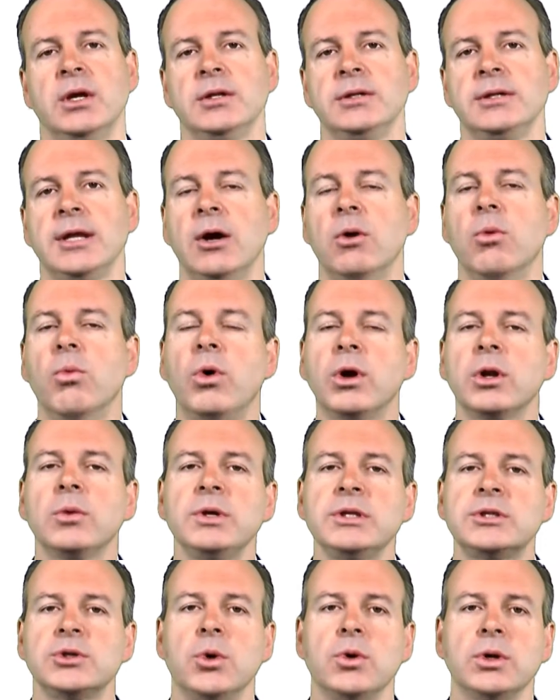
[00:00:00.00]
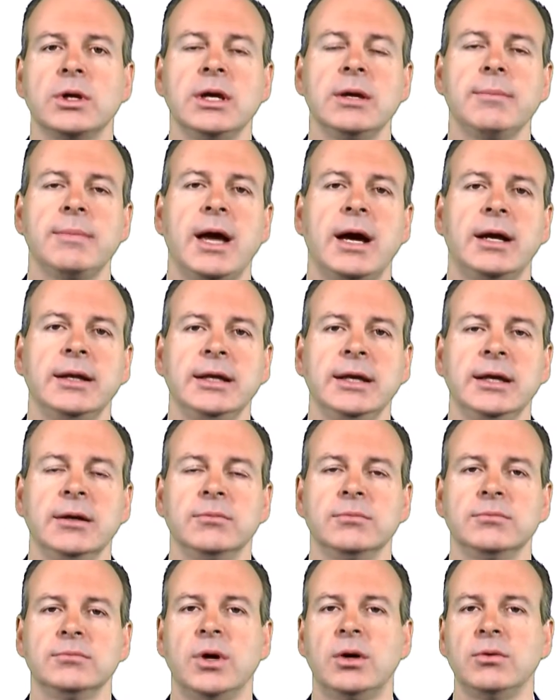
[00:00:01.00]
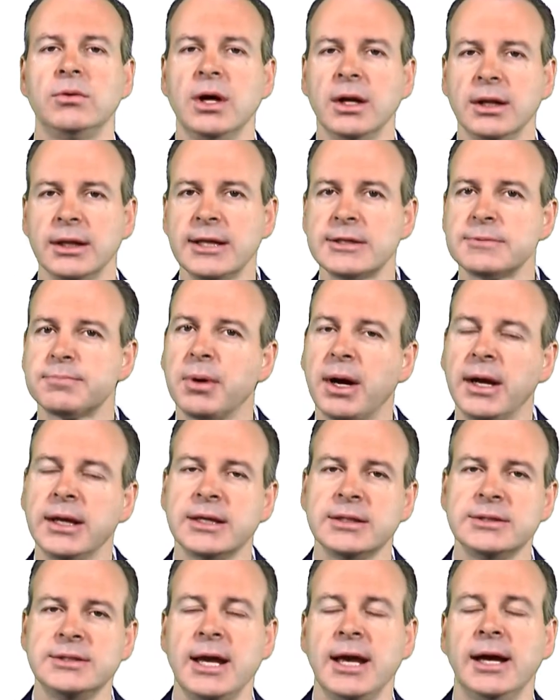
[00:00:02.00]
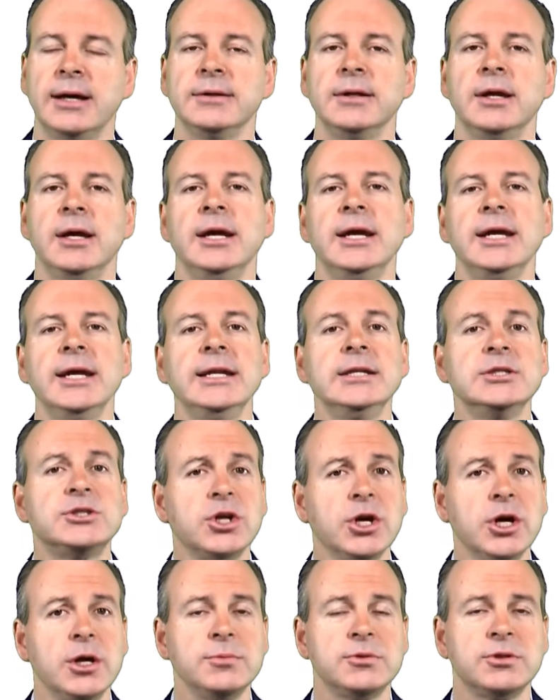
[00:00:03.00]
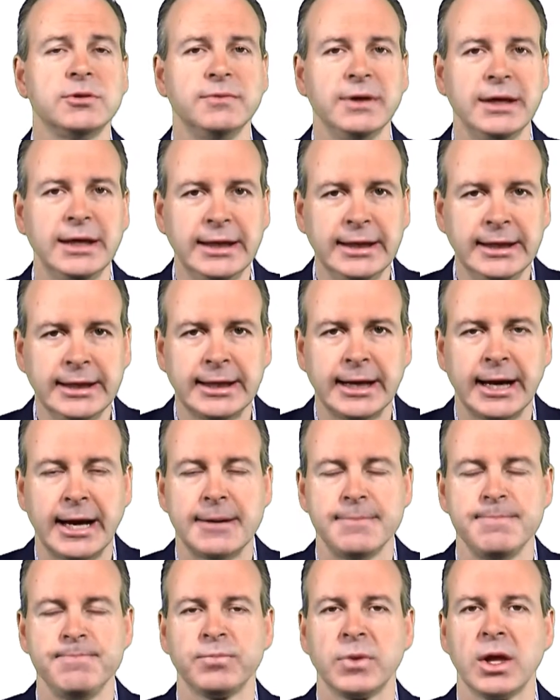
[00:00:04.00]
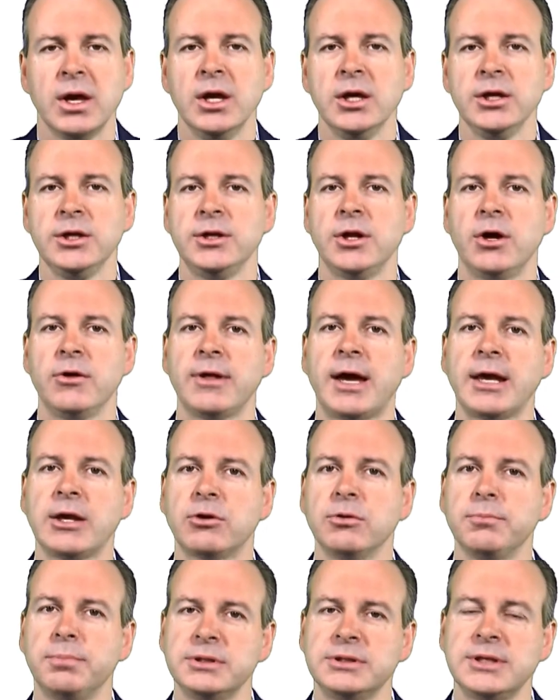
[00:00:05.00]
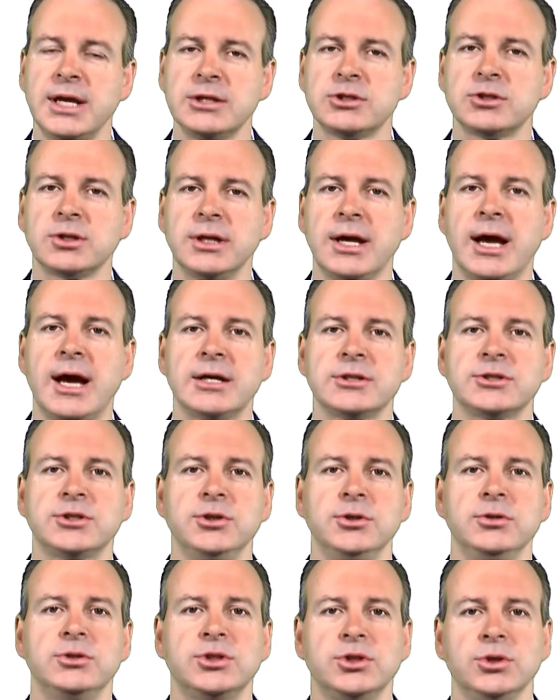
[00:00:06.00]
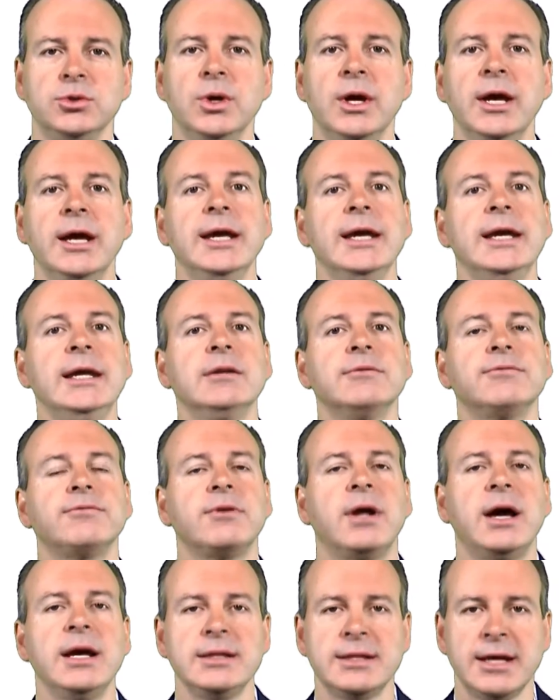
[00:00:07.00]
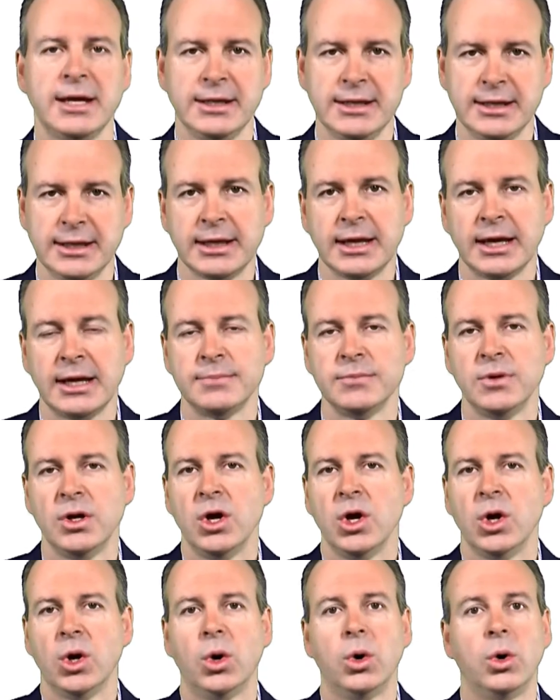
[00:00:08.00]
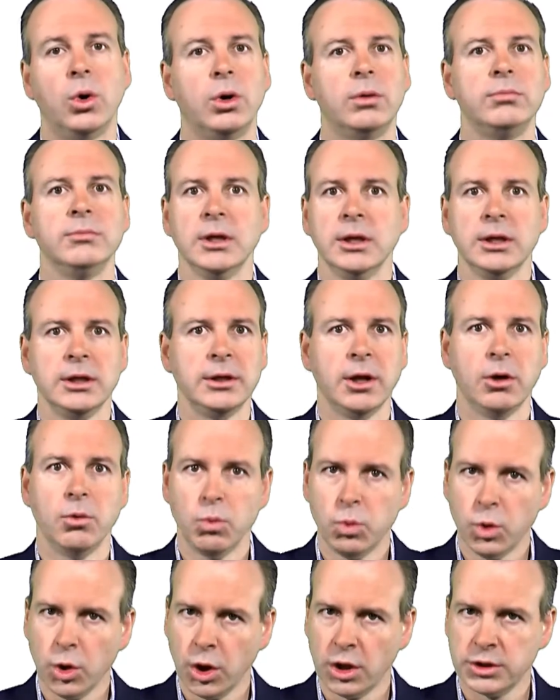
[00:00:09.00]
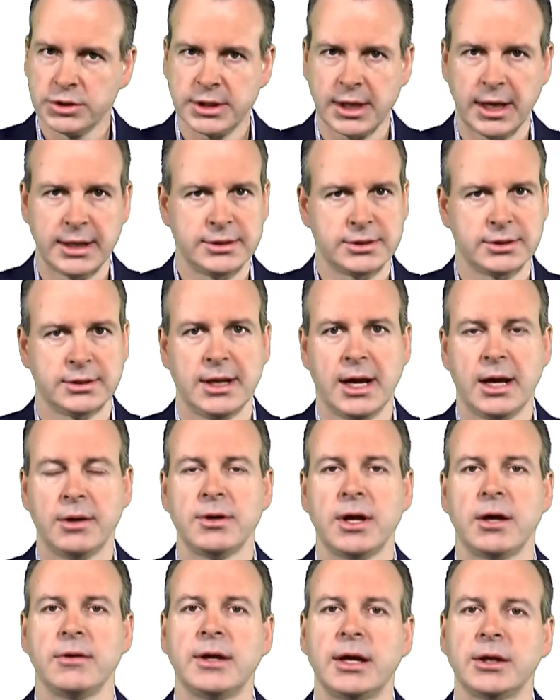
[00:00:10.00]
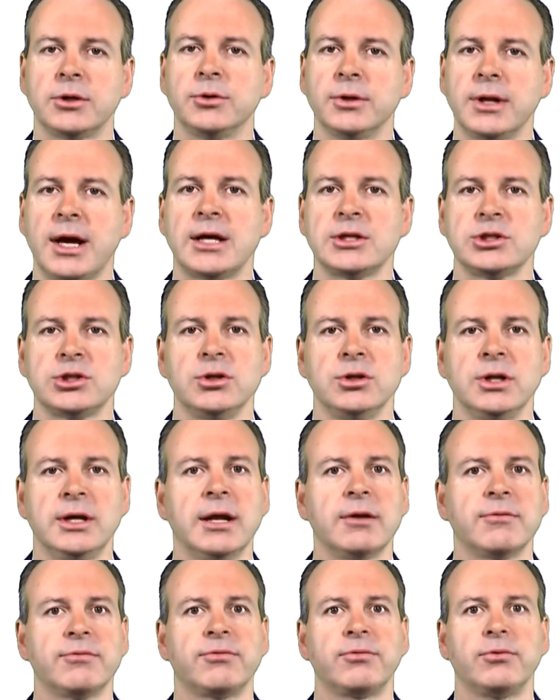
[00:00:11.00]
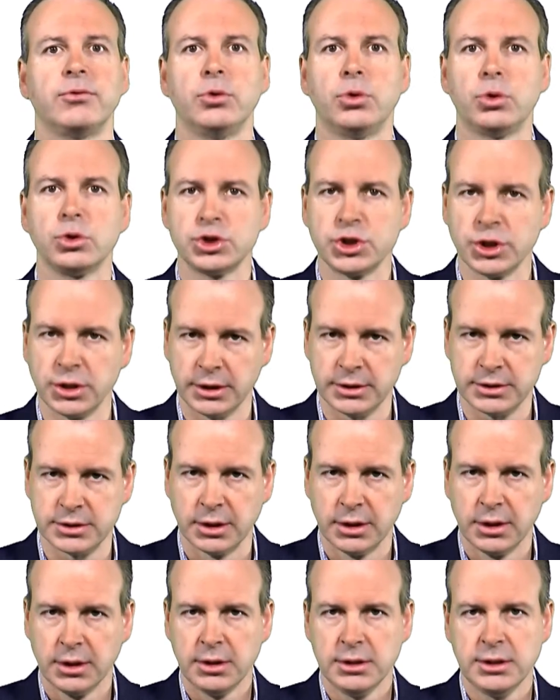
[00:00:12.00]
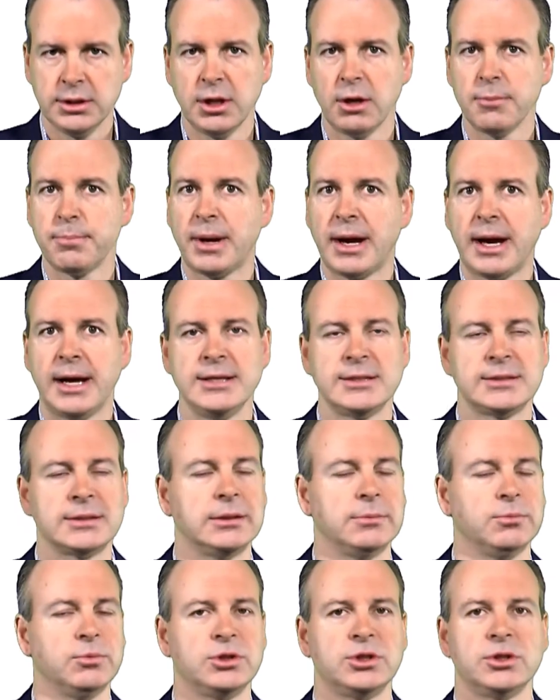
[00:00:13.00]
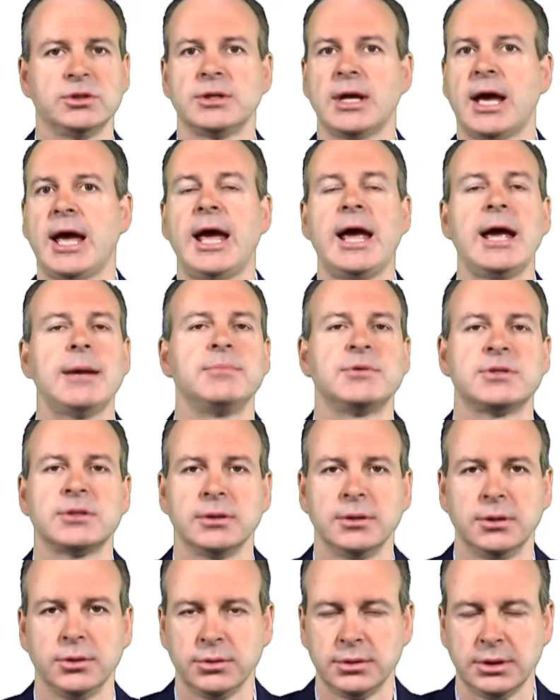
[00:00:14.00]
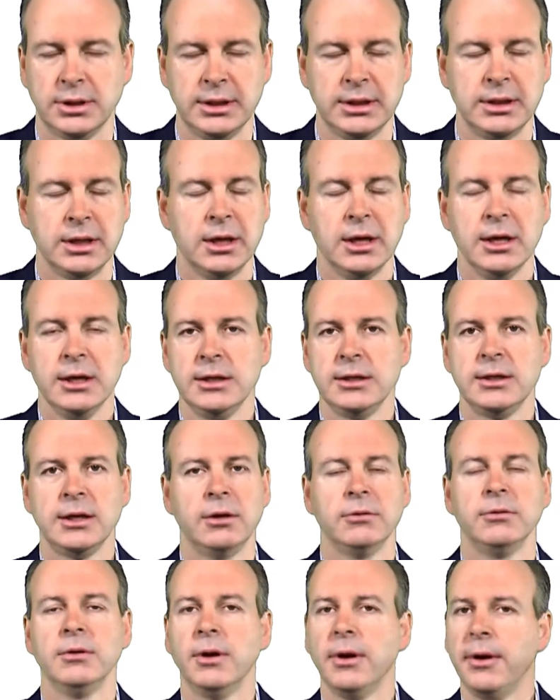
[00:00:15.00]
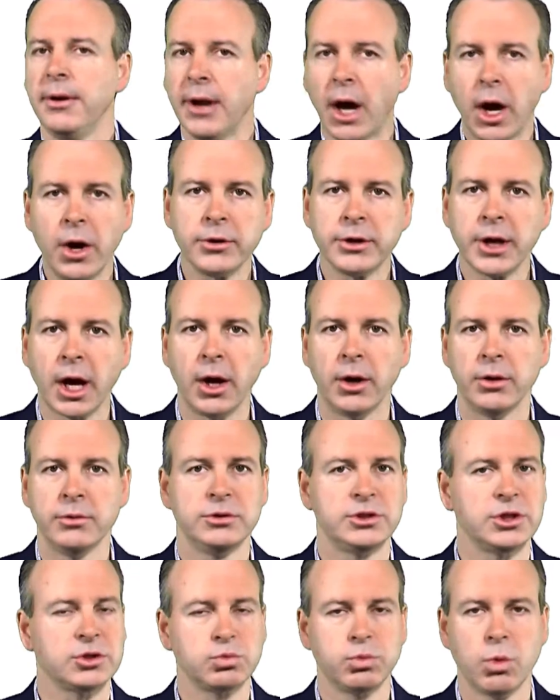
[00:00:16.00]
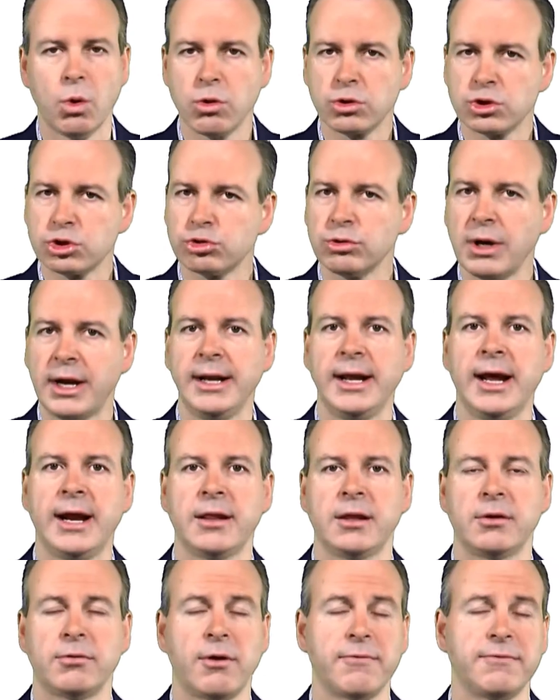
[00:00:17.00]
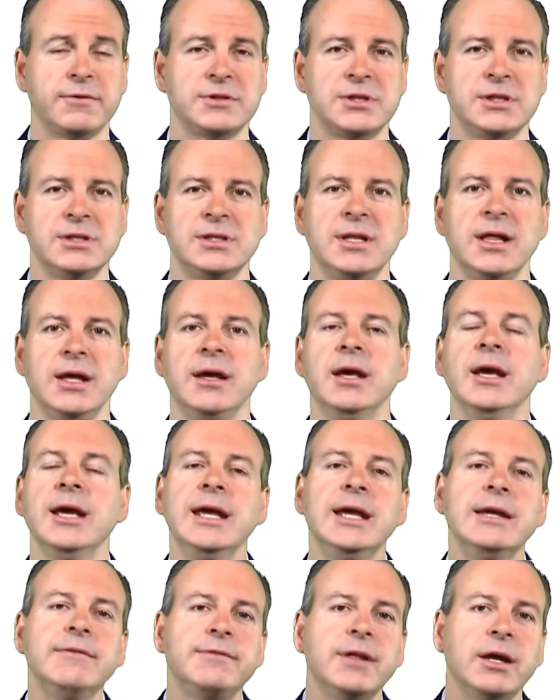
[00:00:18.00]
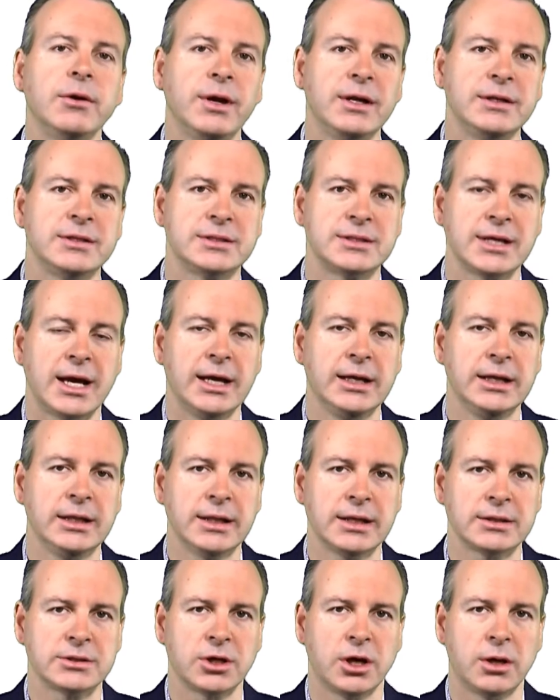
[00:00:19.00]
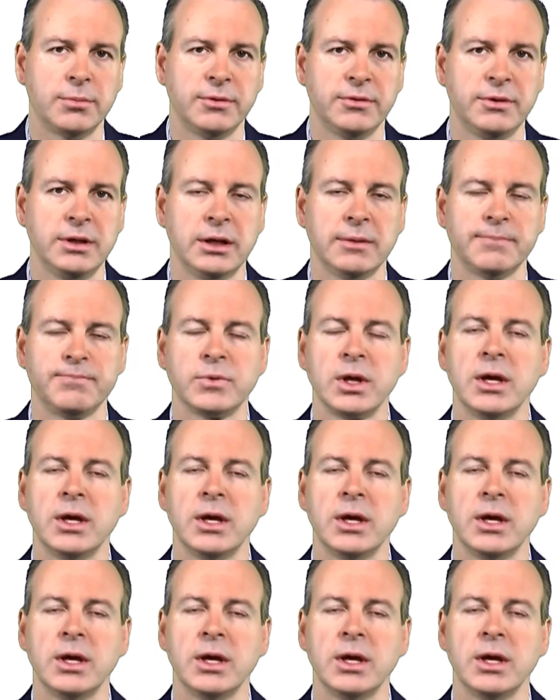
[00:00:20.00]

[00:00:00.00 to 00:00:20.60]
Now, what are we talking about here? Well, let's break it down. In terms of income, you know, they could potentially ask you to inflate that income. Or, you know, worst case scenario, they could ask you to get a fraudulent, you know, payslip, which is absolutely, you know, no go. Just walk straight out of their offices there if they're entertaining that type of thing.